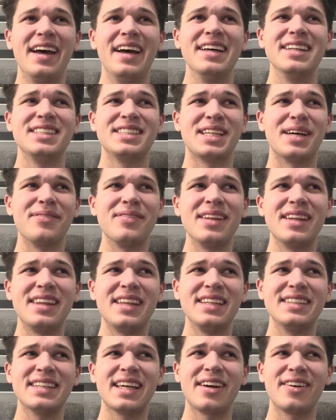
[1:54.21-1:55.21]
some of the
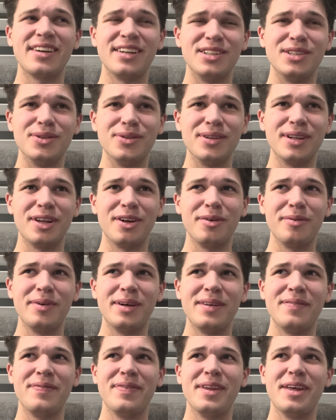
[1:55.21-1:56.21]
things I already do a little
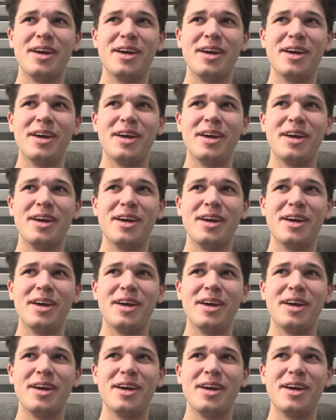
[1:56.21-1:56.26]
bit,